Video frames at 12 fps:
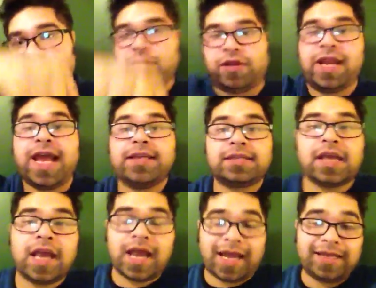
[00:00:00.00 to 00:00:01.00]
up the nets,
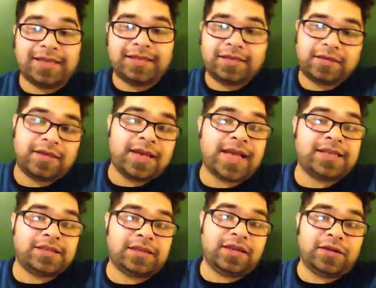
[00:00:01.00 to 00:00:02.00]
and then they took the
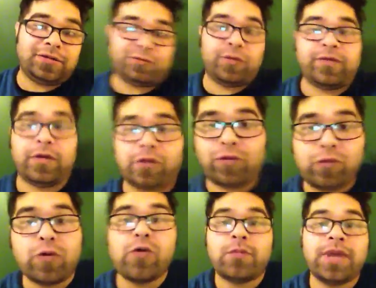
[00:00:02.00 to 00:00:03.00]
nets to the nearest river and
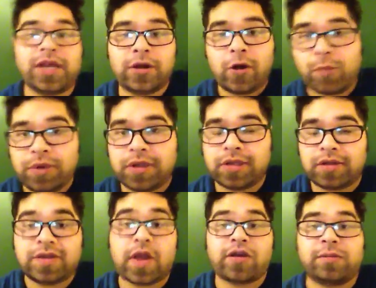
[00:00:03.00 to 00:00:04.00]
threw them in, hoping that the
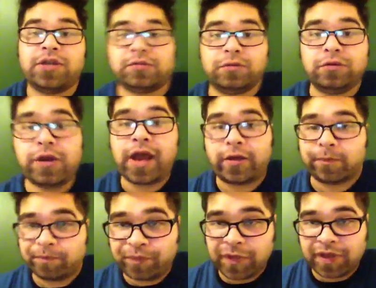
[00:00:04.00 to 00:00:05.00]
soccer balls would drown,
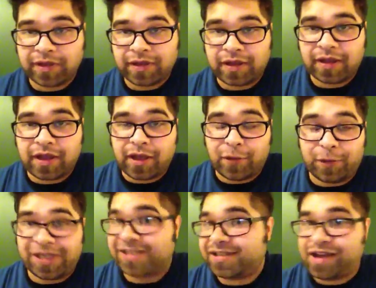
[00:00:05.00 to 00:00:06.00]

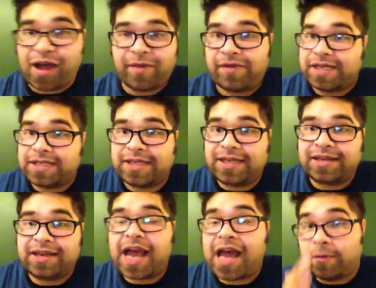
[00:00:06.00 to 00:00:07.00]
which obviously
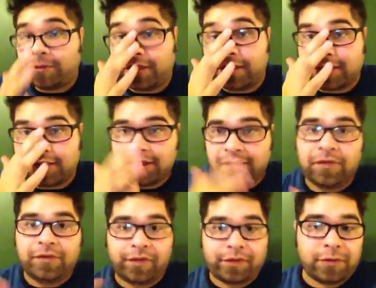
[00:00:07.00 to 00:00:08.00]
didn't happen, because if
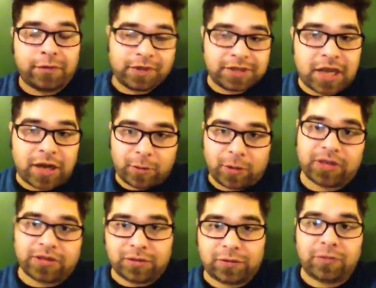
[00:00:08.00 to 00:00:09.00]
you've ever thrown a soccer ball
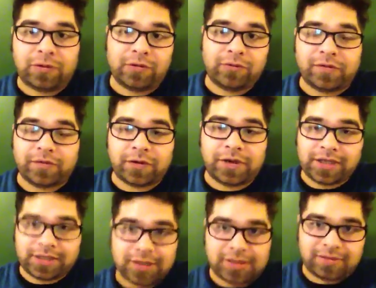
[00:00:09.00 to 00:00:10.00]
into a river,
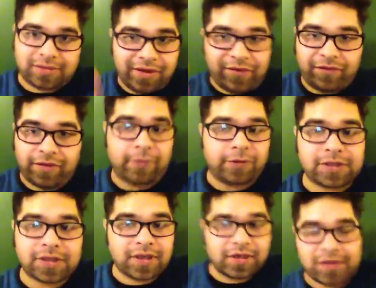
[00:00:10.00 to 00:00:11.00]
it
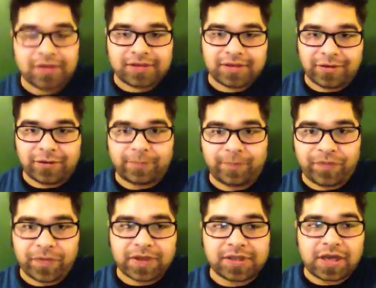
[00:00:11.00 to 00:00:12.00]
floats. So
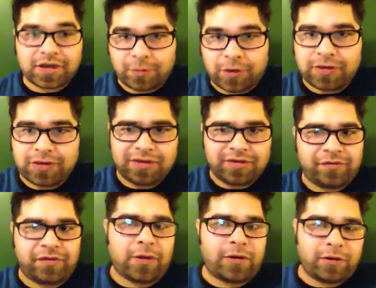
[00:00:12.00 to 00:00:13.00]
the soccer balls just
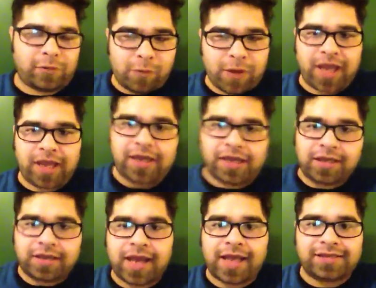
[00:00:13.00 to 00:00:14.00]
floated away in the
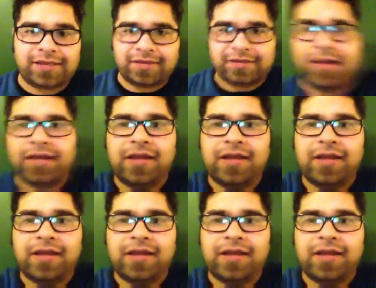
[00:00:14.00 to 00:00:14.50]
nets, and